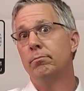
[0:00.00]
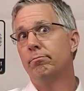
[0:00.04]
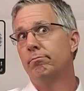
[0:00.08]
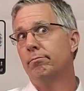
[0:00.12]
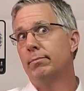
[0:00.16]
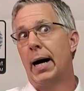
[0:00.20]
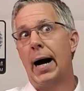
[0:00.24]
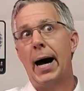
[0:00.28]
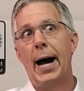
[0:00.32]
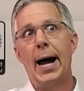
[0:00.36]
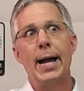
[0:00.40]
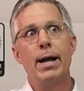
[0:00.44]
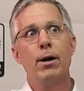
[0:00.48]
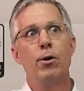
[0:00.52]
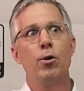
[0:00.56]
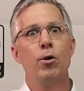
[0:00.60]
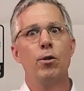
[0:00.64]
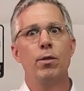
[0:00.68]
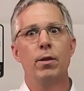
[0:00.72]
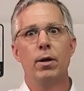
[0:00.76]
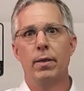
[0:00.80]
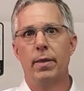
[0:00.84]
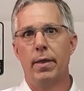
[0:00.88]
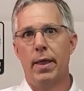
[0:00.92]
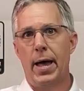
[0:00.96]
higher
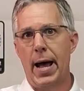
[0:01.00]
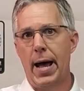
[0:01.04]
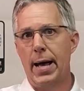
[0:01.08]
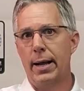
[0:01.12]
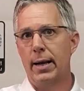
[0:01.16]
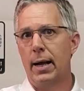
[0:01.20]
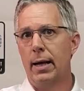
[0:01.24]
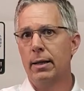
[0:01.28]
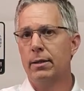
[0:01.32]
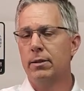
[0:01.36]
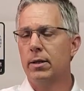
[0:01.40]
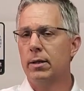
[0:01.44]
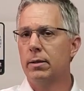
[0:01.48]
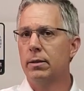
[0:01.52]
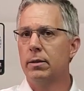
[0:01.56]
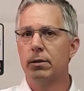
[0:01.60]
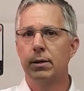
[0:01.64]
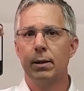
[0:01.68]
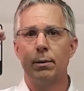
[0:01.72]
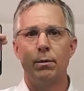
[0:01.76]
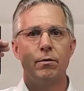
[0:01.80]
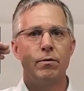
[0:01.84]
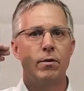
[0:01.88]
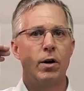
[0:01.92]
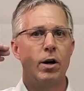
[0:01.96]
than that. I said
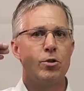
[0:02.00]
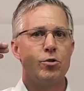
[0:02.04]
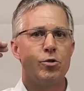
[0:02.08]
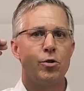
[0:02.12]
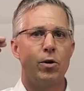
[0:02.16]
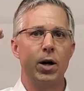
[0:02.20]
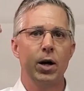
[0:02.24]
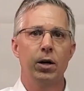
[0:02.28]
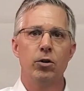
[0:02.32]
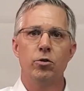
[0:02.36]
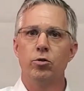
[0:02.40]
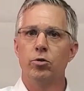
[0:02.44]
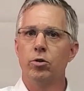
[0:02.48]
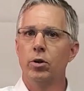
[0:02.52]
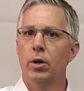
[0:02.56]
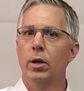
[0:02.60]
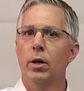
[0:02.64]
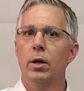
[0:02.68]
some of our trucks,